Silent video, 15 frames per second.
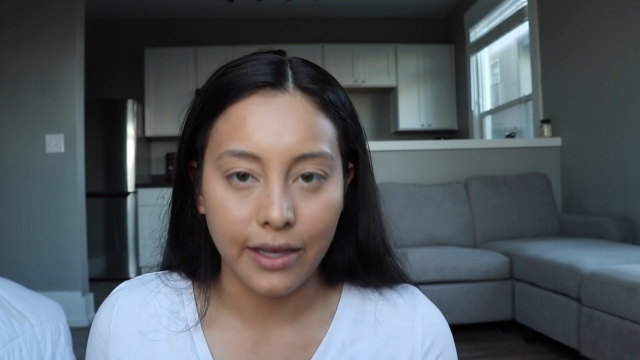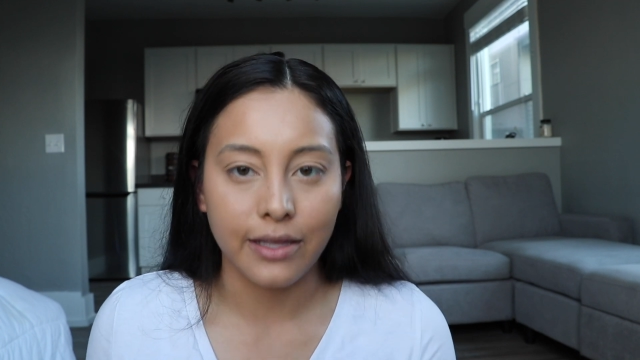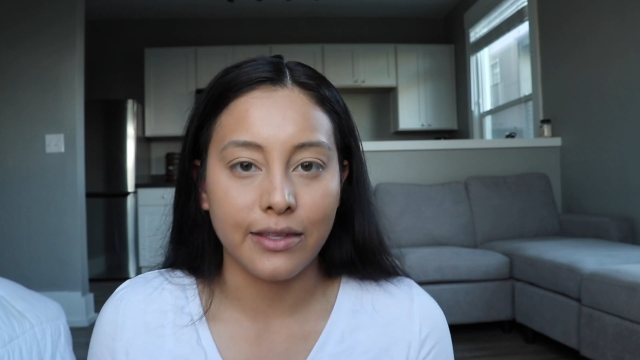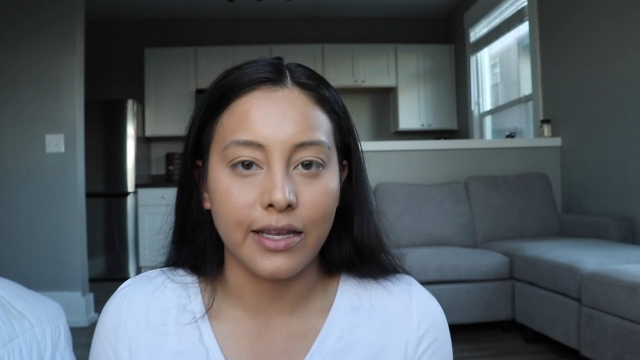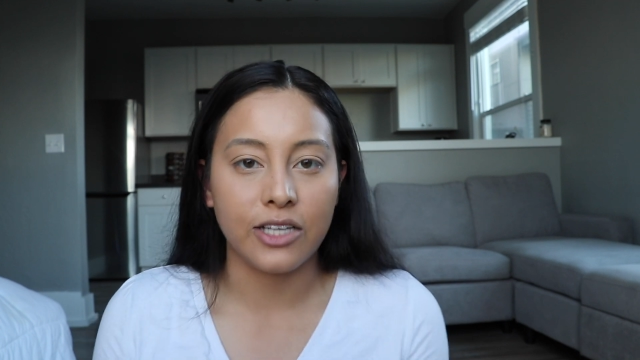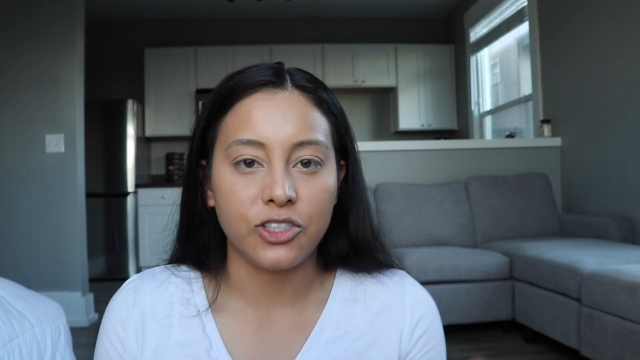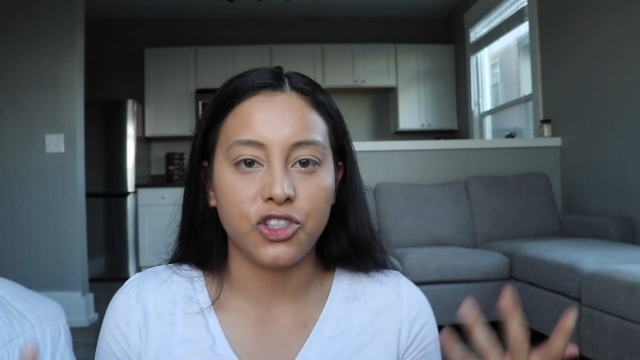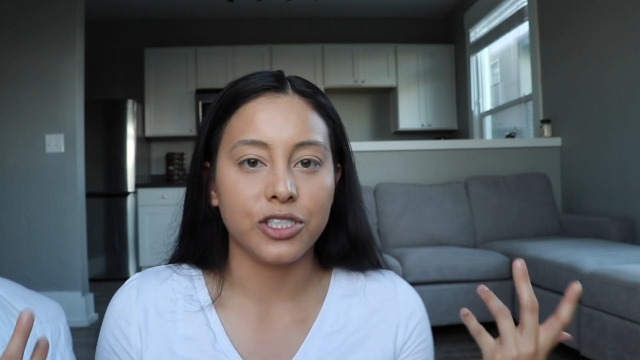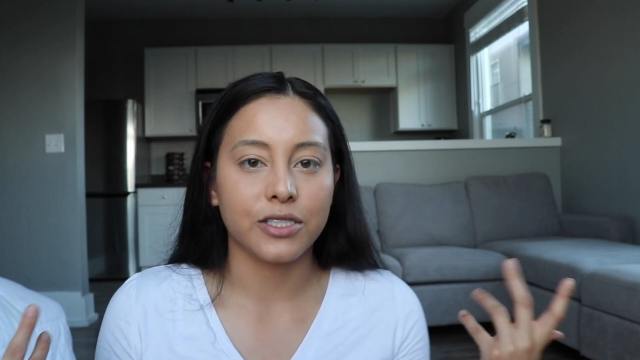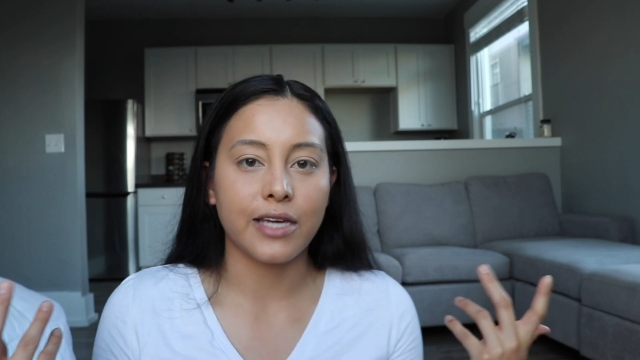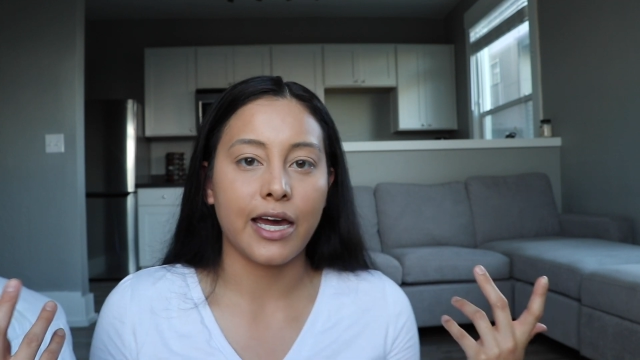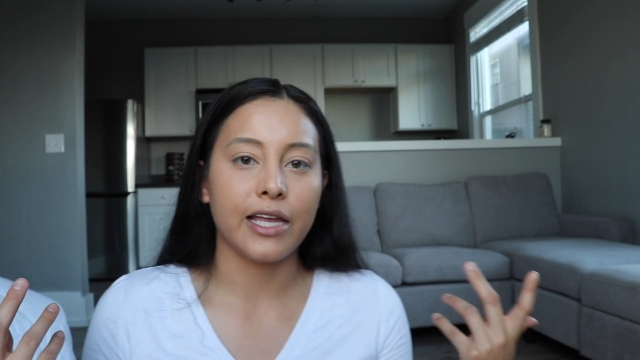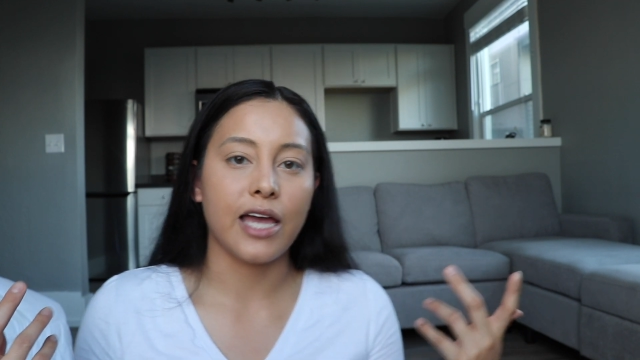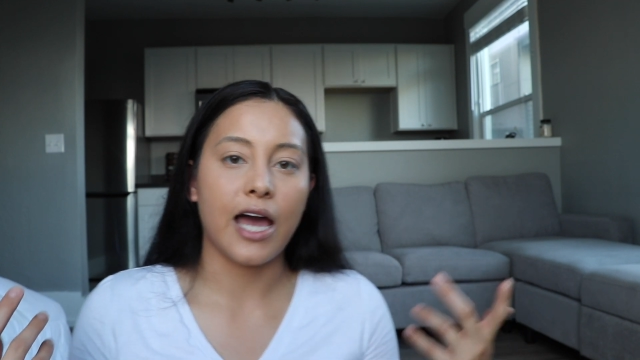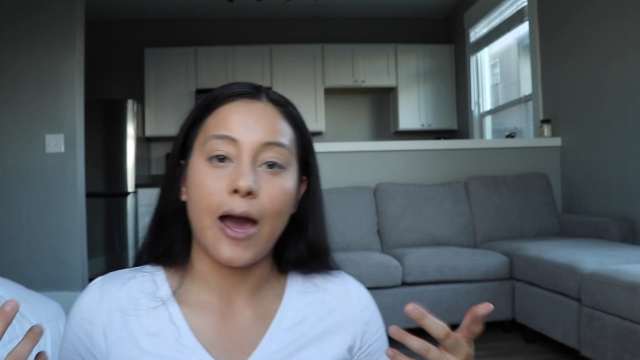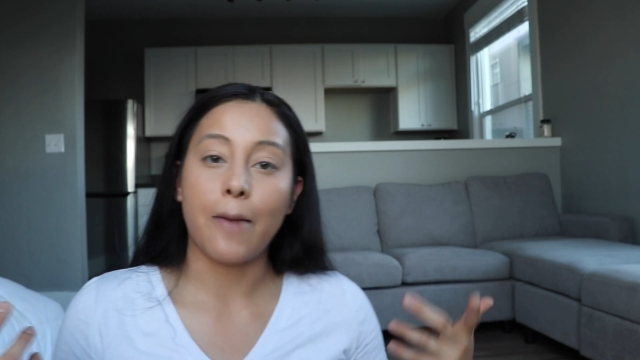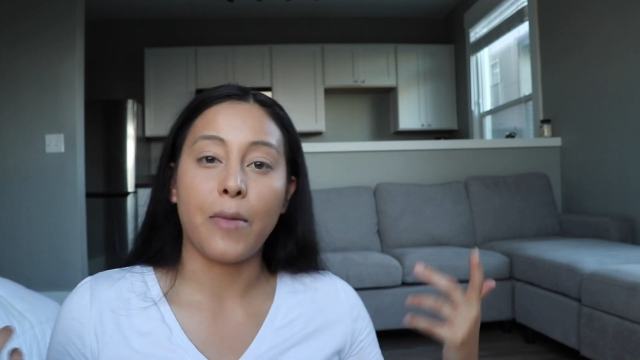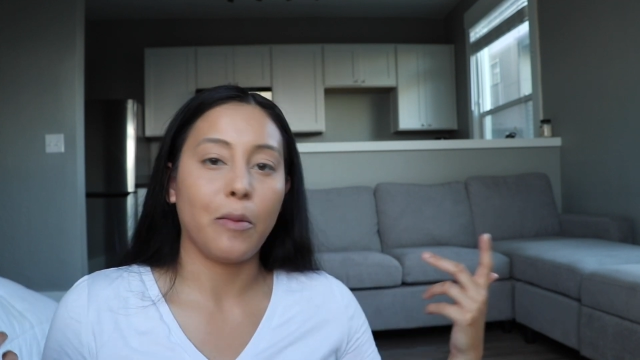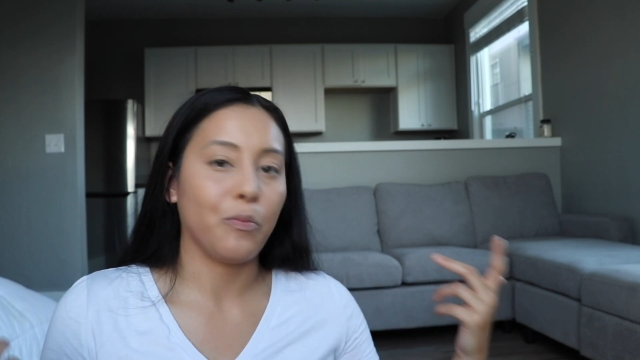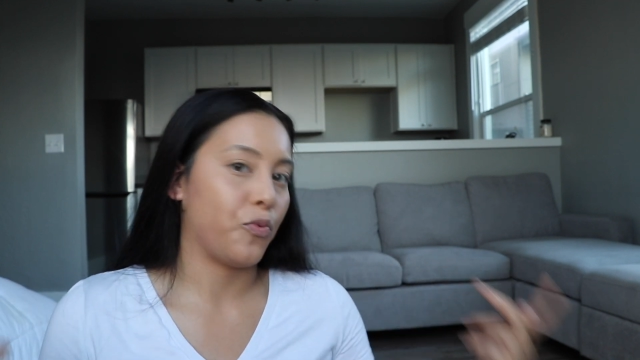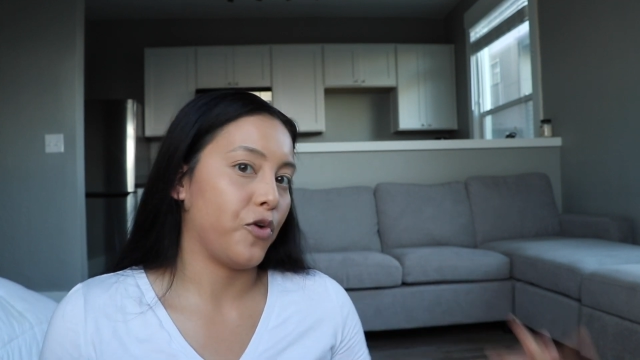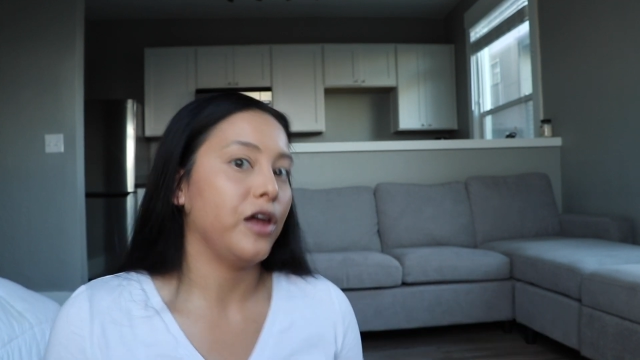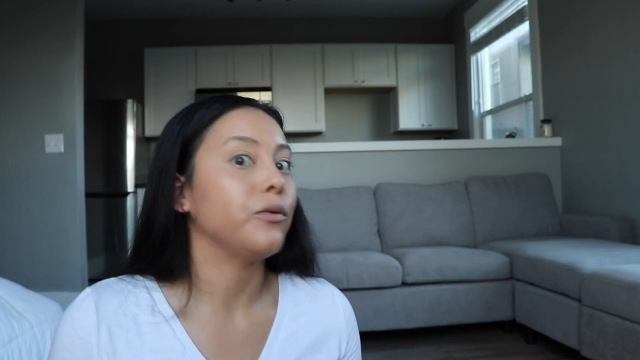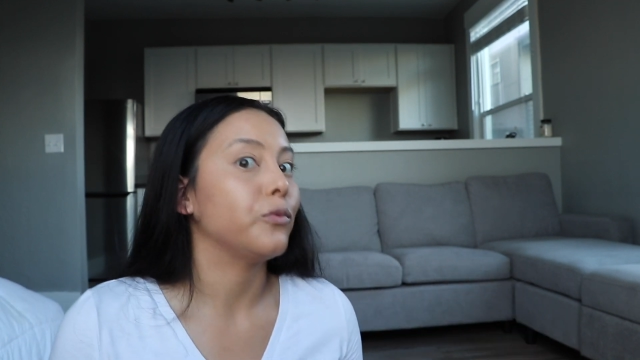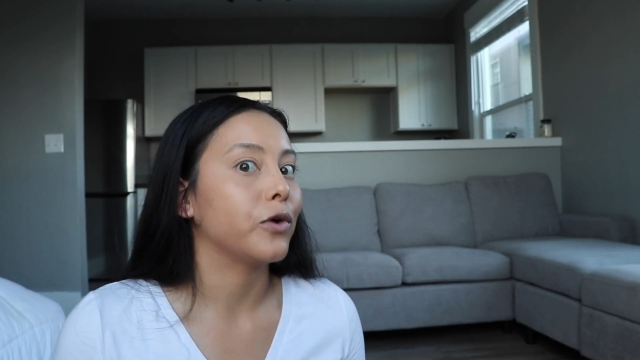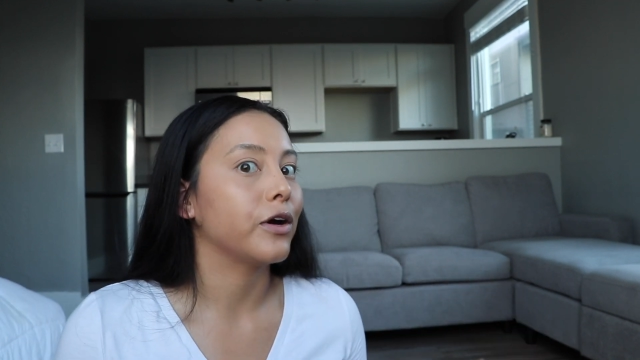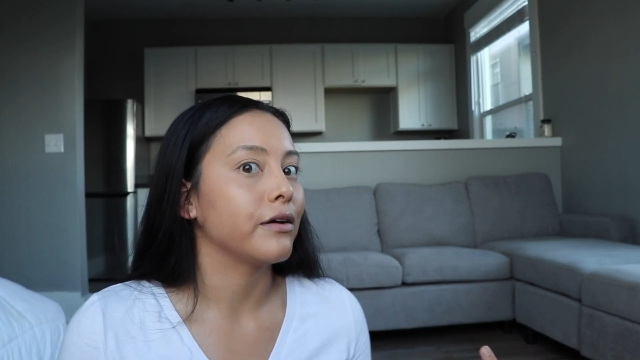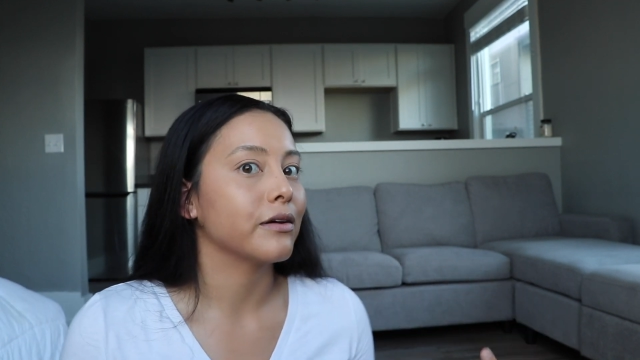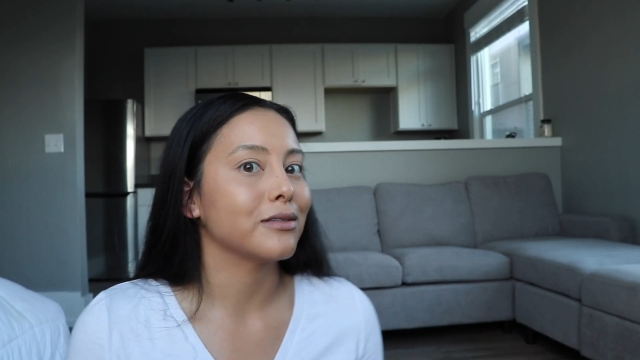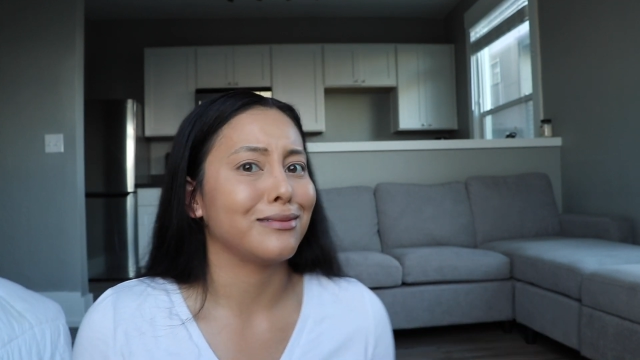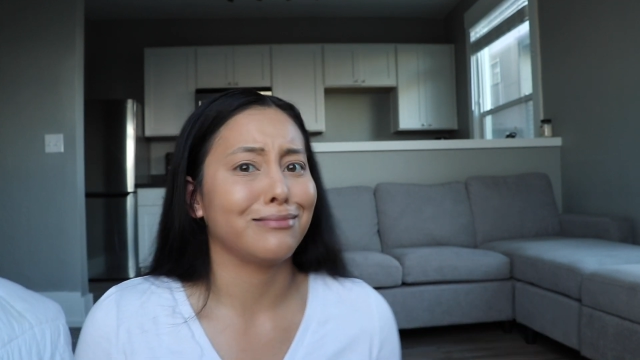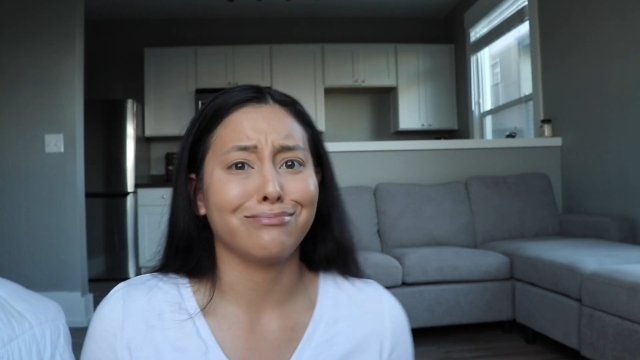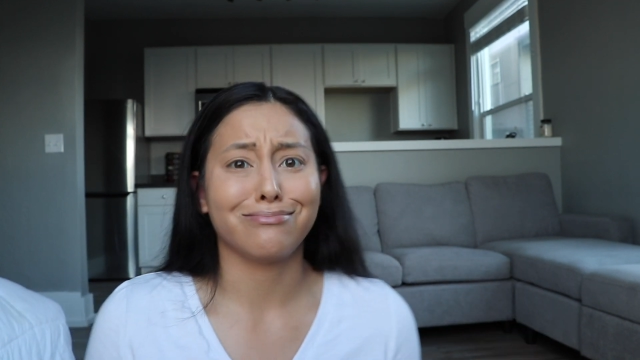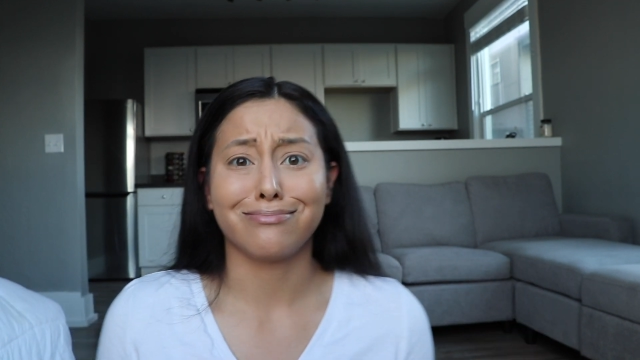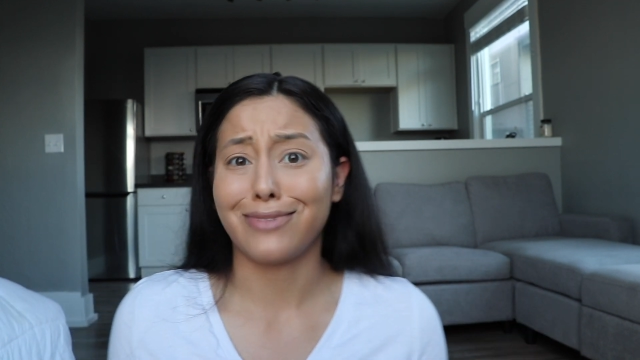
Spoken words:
and that's just kind of how my brain works.